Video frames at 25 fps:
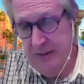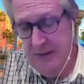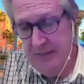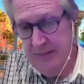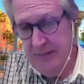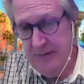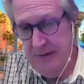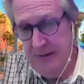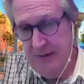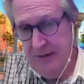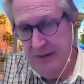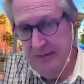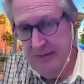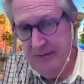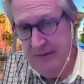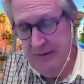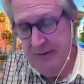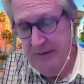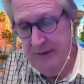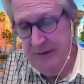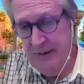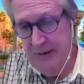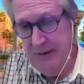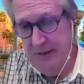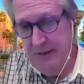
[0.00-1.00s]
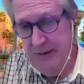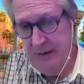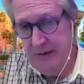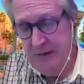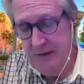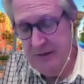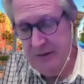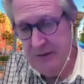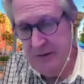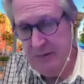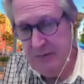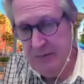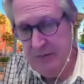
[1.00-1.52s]
they have in, in the
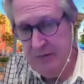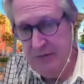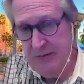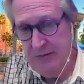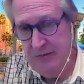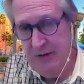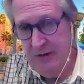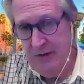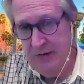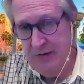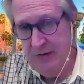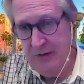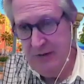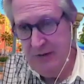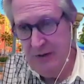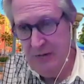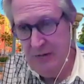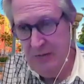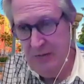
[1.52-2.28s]
consumption of healthcare,